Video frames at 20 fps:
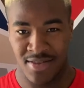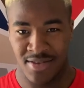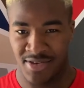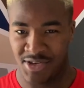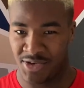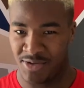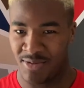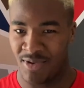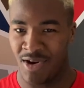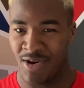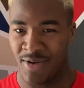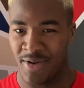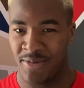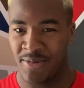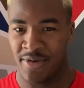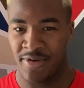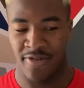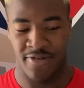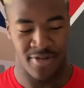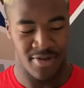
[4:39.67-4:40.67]
this is what I went
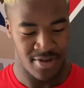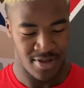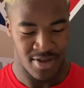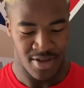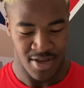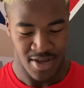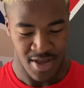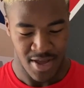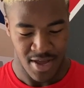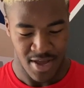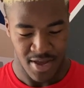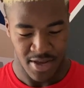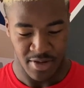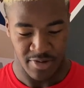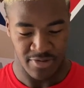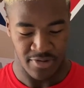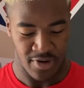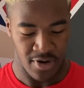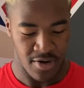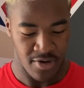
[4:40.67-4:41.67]
with. As
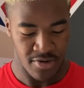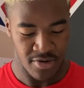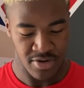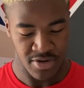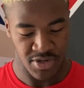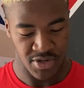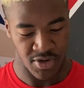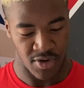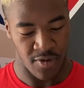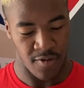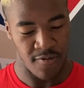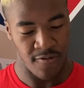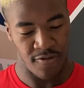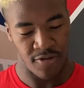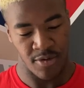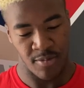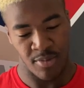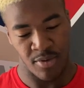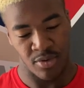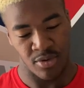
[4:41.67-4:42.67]
far as
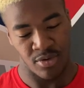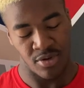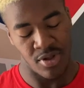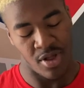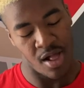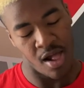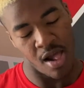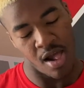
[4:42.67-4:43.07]
comfortable,